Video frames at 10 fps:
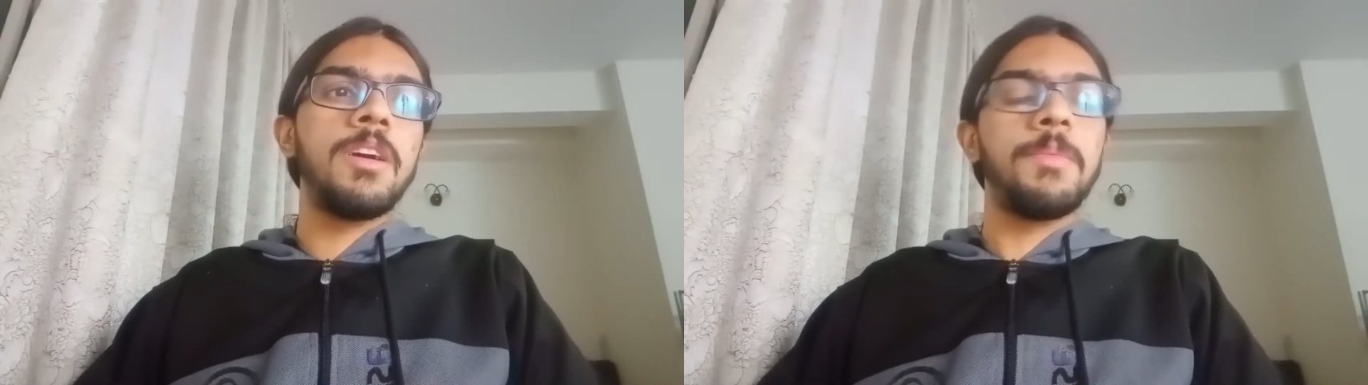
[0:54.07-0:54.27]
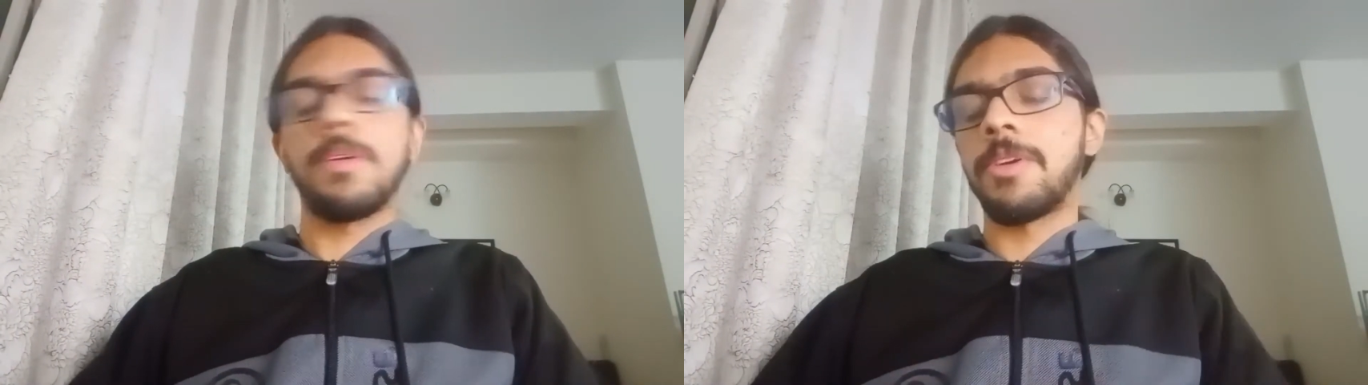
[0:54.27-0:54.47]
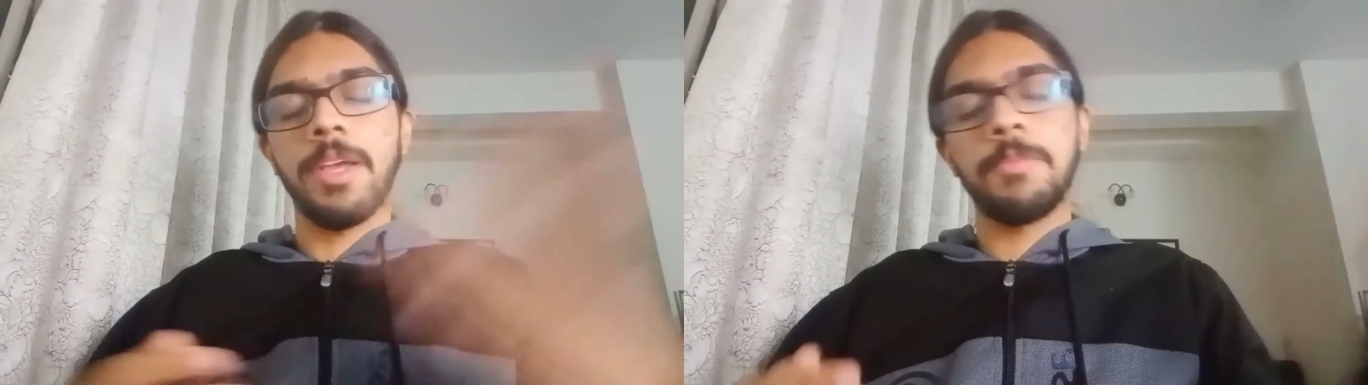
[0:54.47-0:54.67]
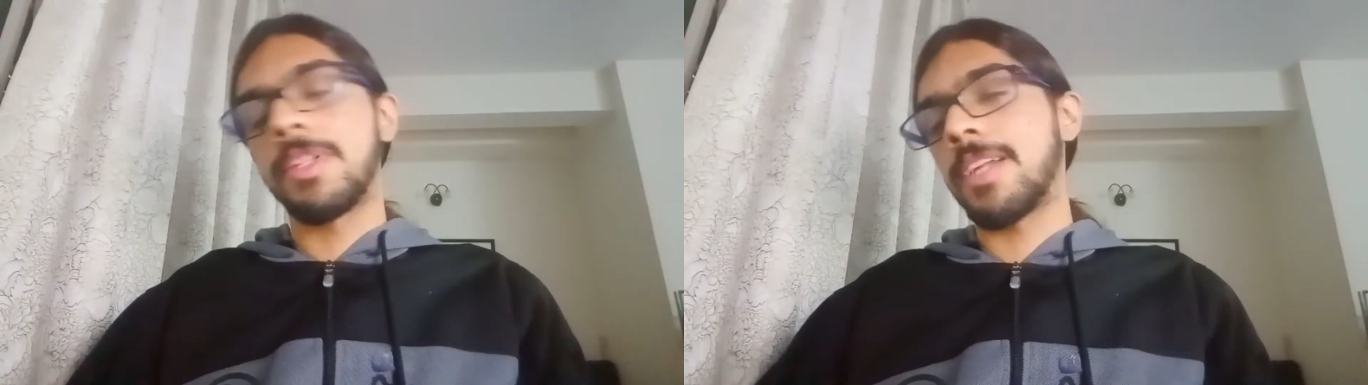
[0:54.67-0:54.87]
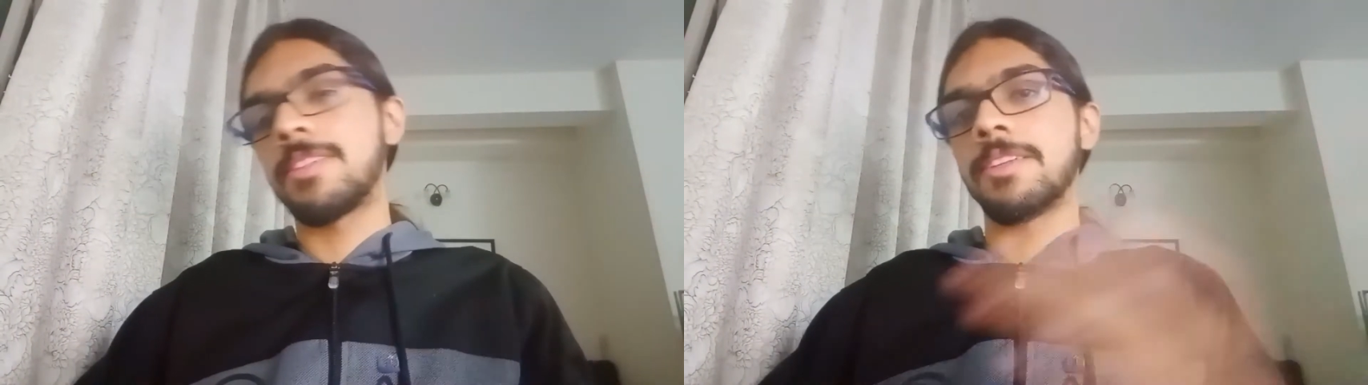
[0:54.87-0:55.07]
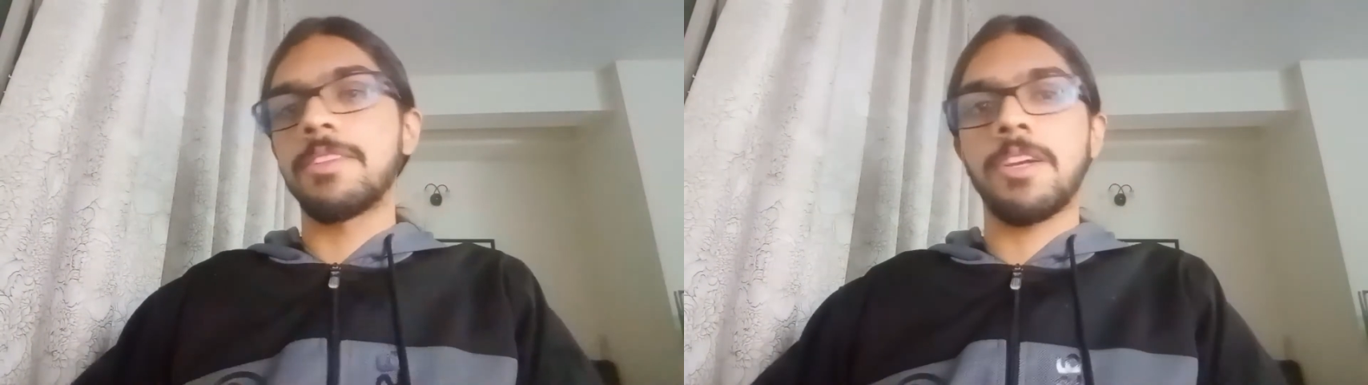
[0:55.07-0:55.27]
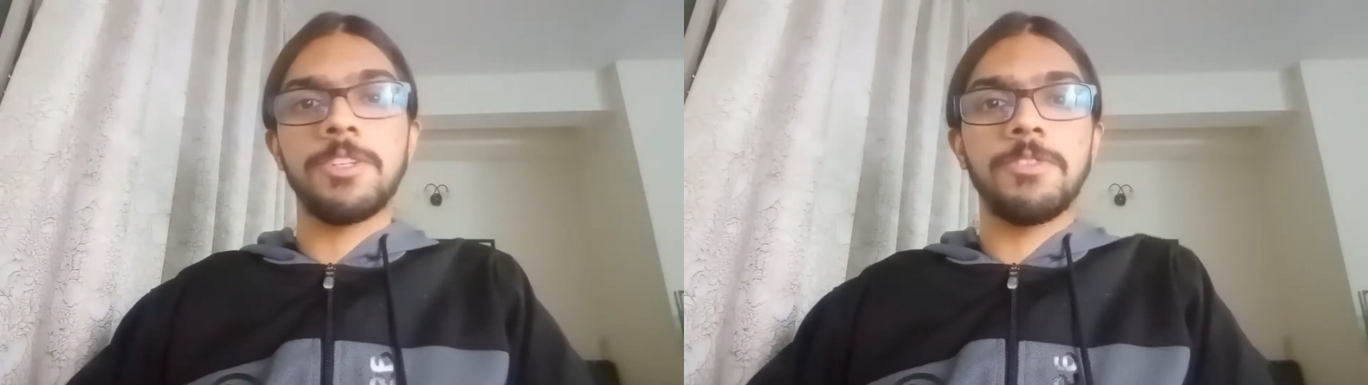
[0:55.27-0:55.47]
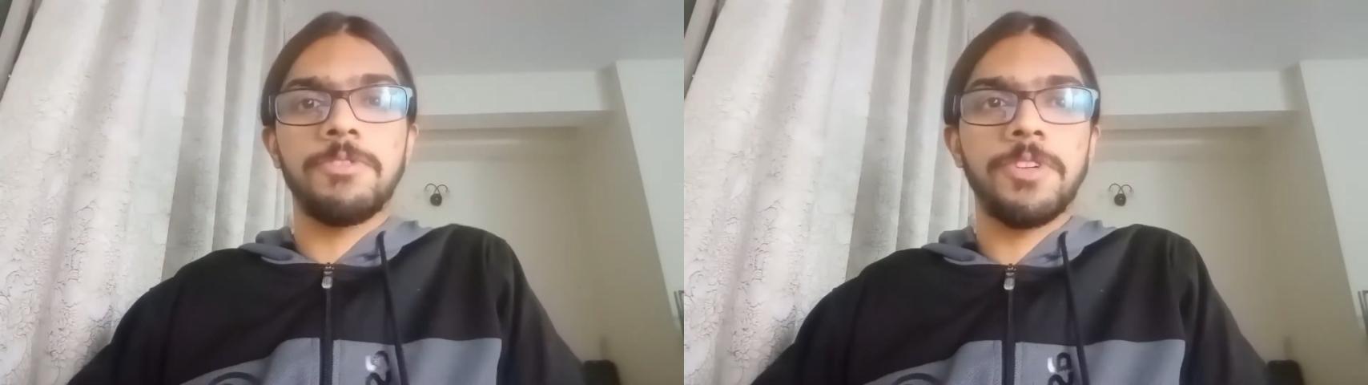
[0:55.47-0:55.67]
But that's a
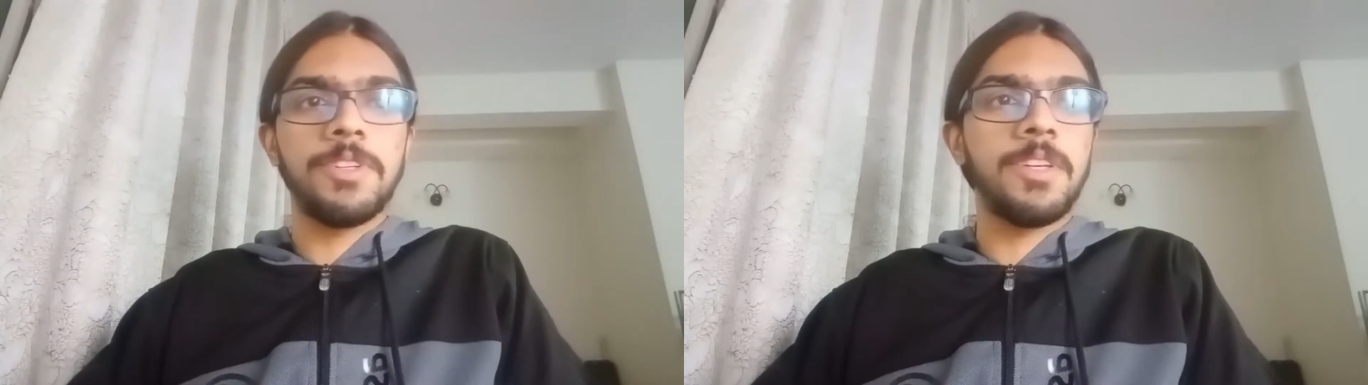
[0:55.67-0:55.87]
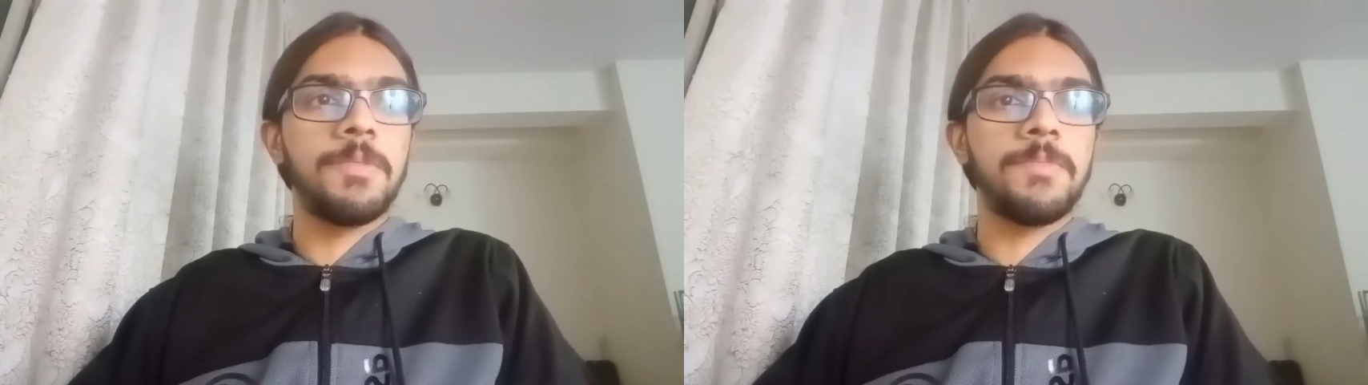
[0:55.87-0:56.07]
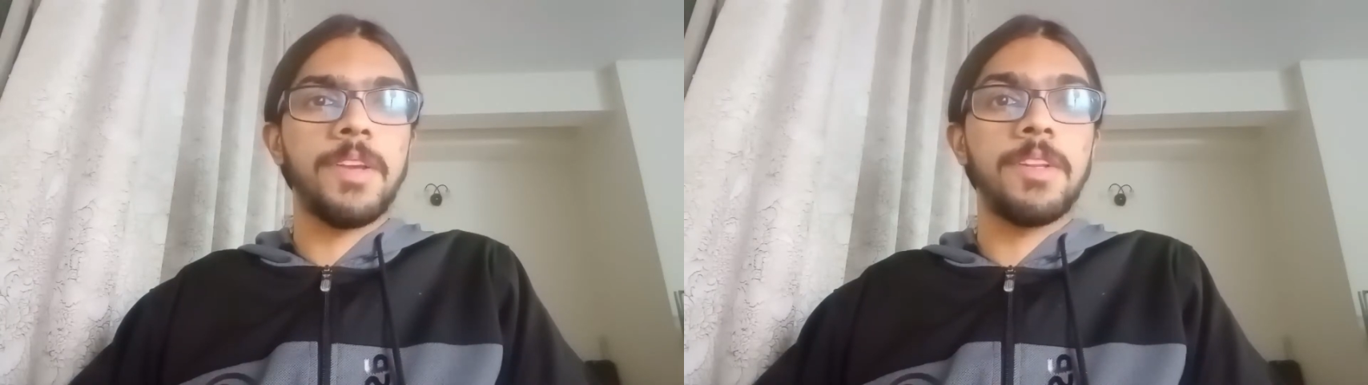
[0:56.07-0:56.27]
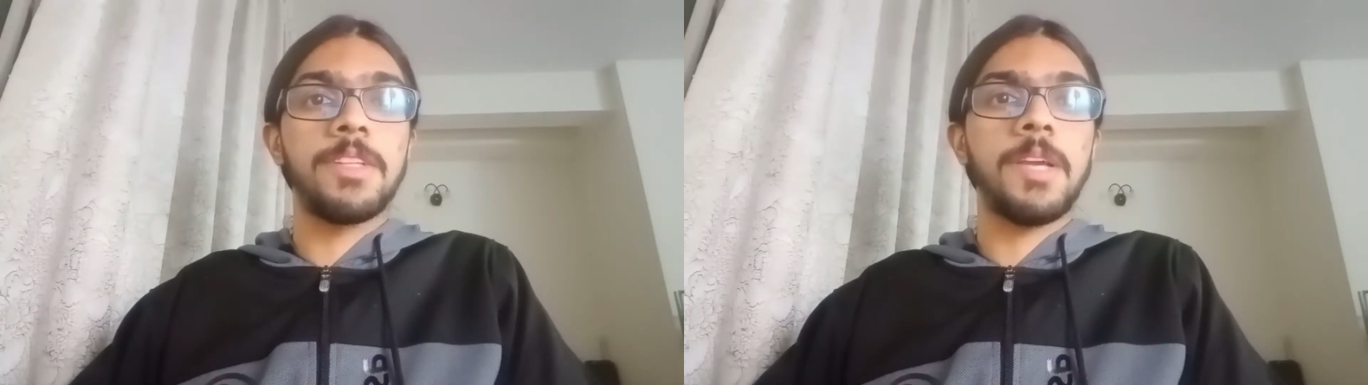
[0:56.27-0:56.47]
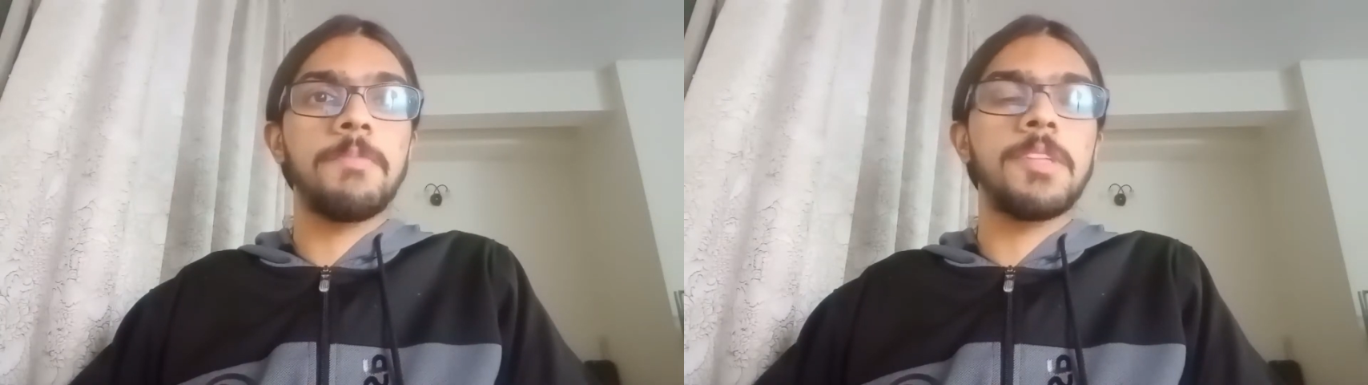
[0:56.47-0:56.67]
discussion for another time.